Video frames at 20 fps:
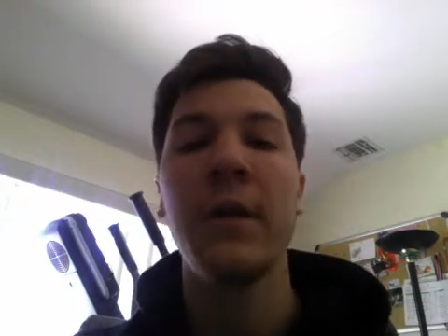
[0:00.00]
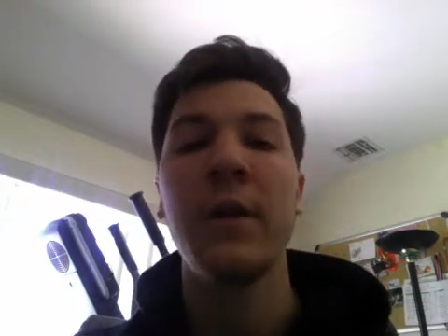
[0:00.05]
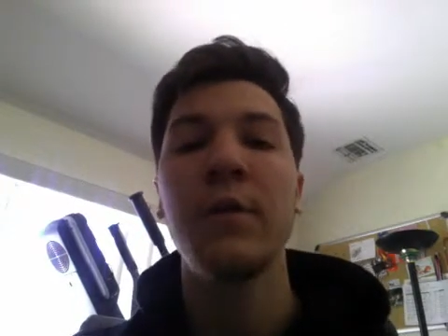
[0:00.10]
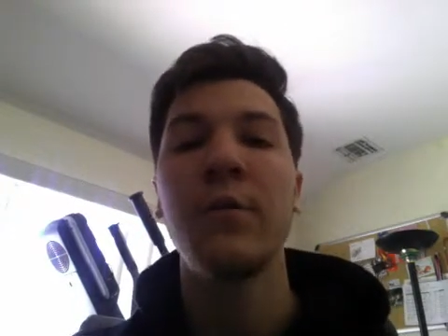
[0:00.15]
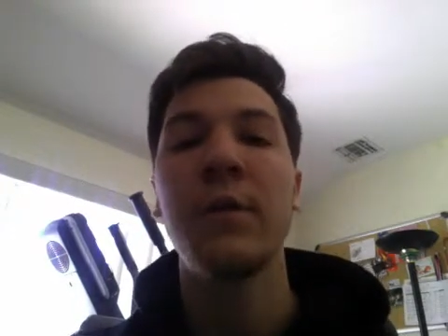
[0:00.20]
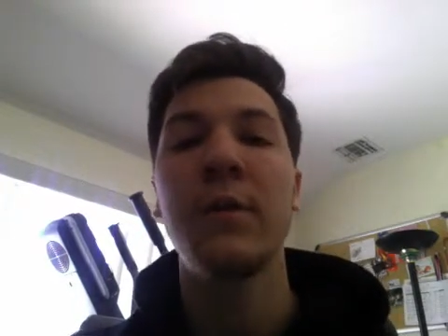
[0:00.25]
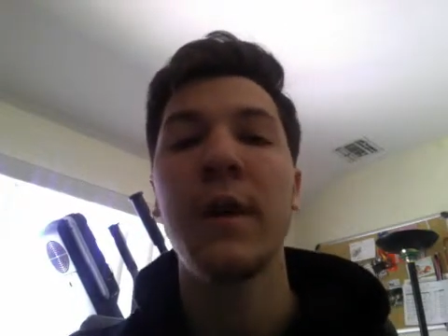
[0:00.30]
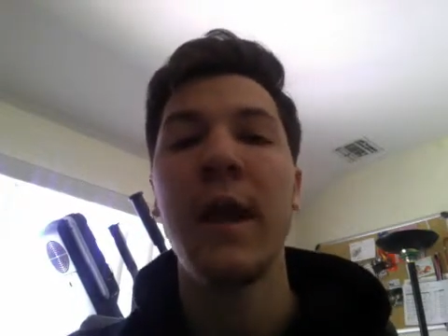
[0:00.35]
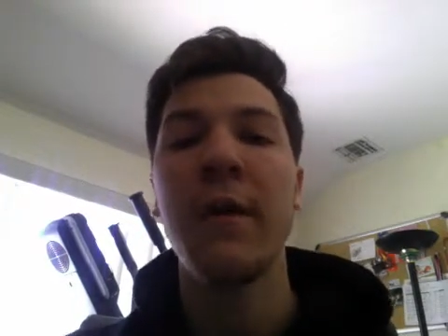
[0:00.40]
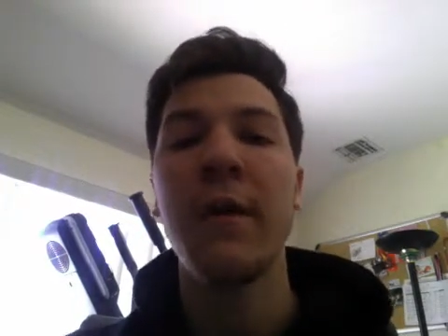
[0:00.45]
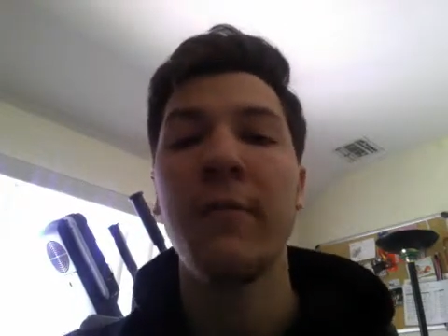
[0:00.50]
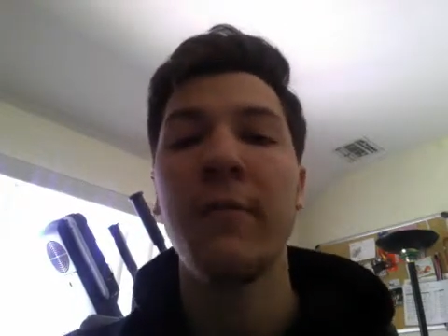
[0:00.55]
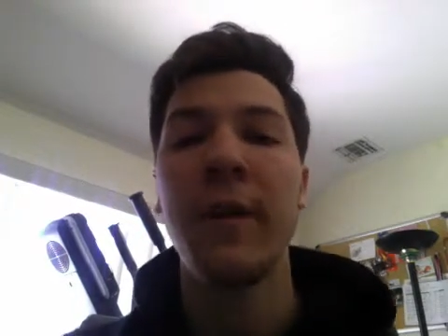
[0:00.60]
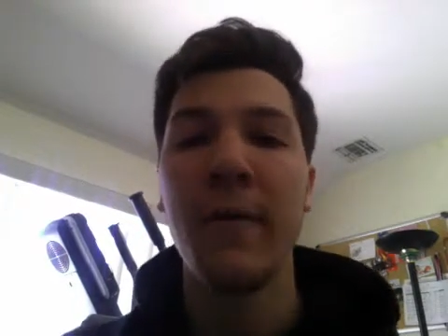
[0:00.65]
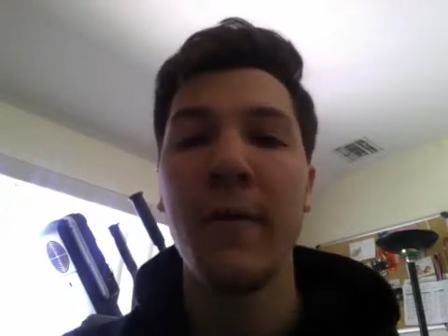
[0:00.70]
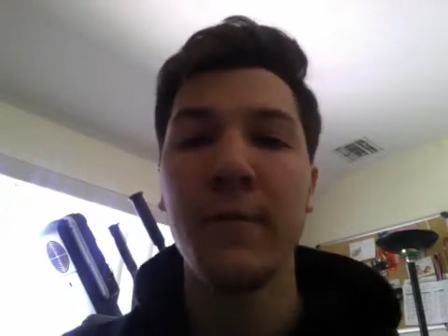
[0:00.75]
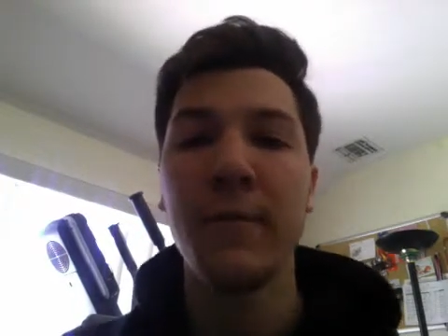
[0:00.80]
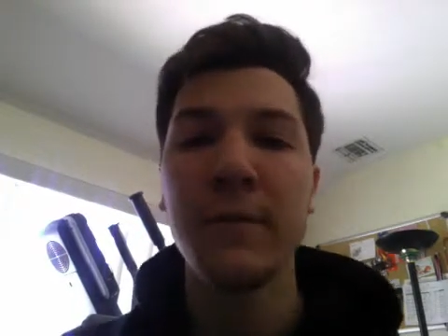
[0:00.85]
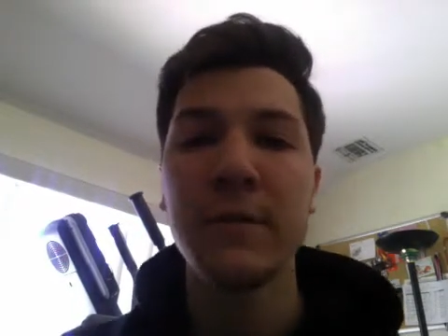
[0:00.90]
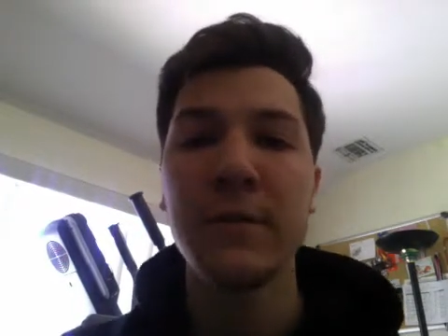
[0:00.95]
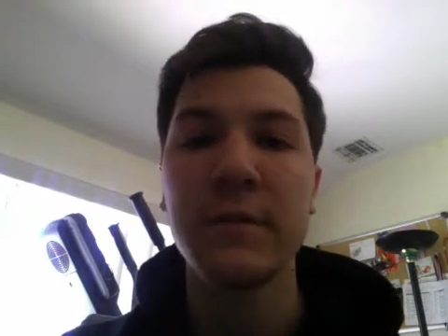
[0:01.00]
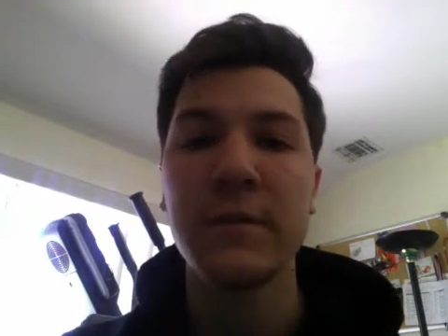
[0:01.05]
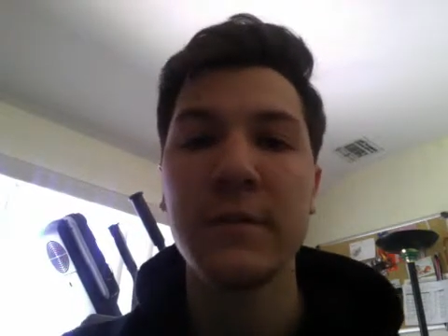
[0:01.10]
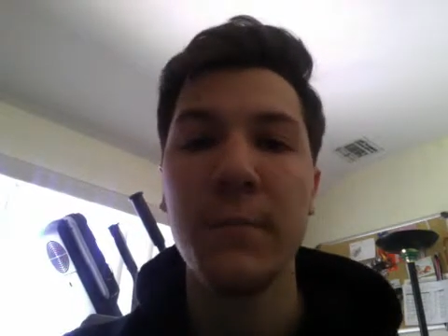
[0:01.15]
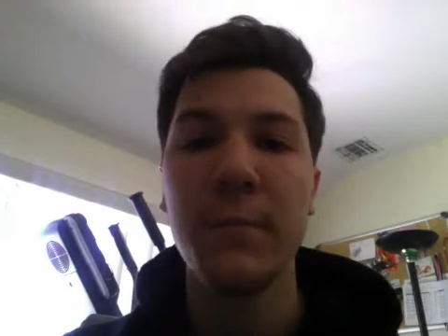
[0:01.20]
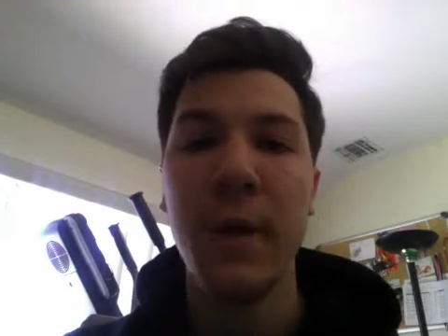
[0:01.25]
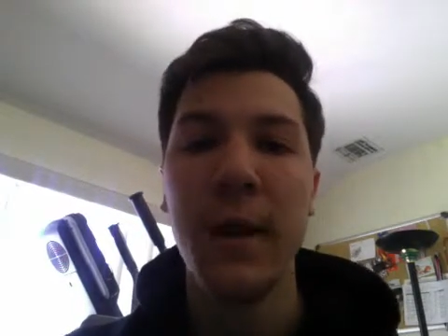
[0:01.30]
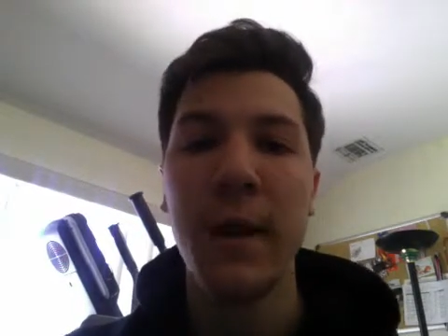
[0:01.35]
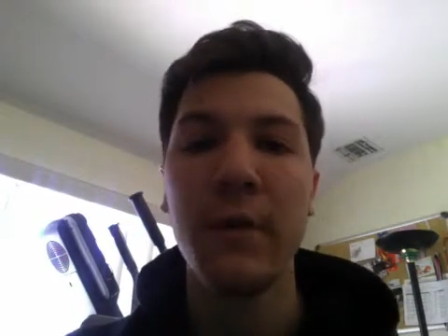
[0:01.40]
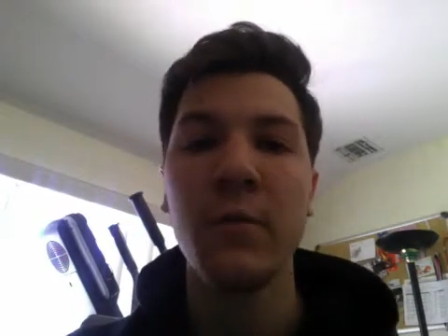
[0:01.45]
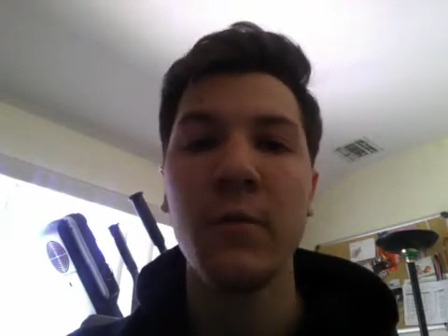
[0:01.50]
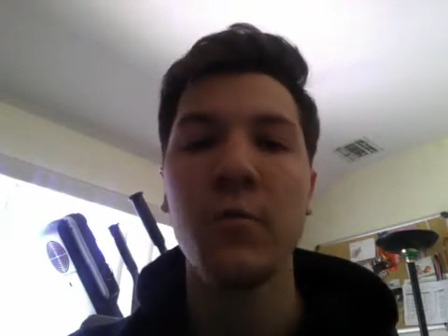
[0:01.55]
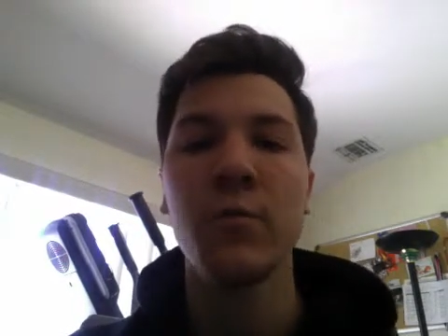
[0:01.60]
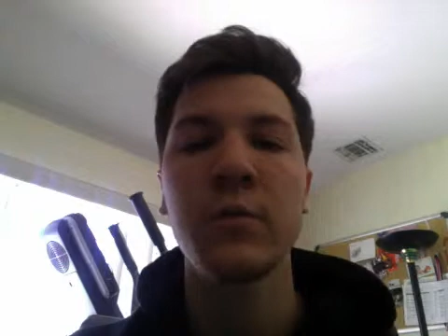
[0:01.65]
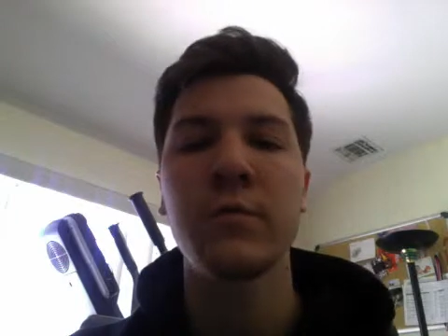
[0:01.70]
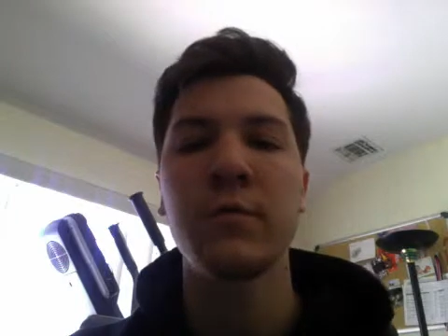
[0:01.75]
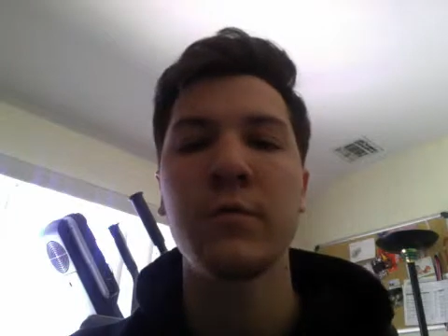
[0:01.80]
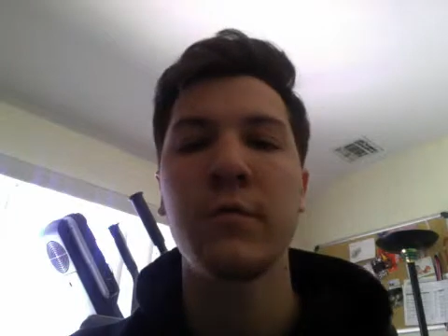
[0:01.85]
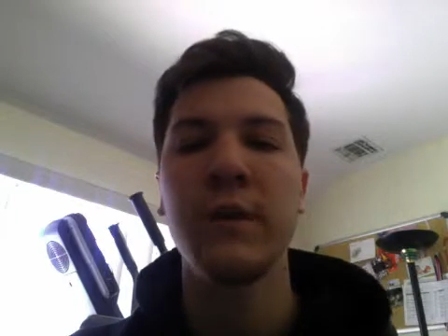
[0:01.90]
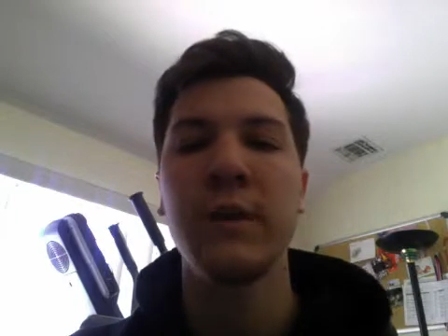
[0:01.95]
you can have an emphasis on matter,
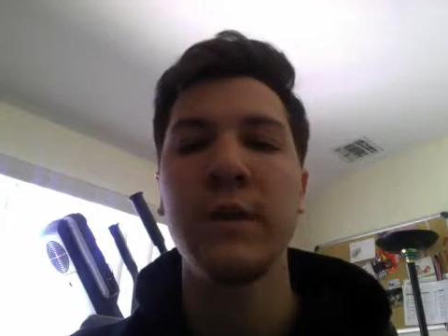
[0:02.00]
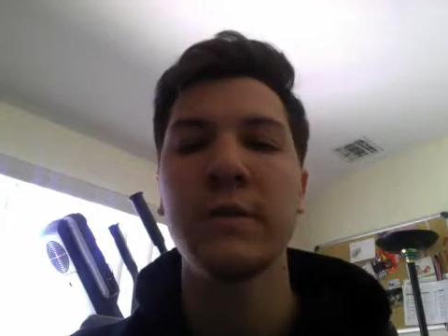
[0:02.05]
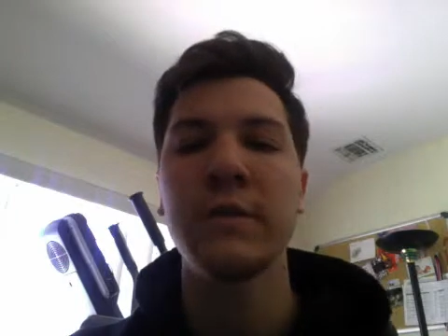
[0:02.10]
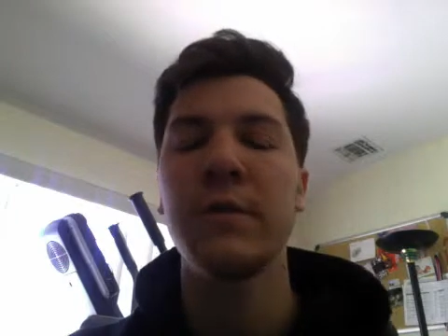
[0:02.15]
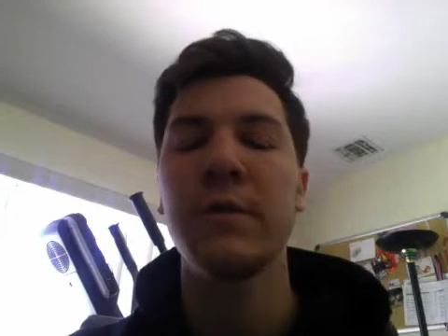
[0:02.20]
which relates to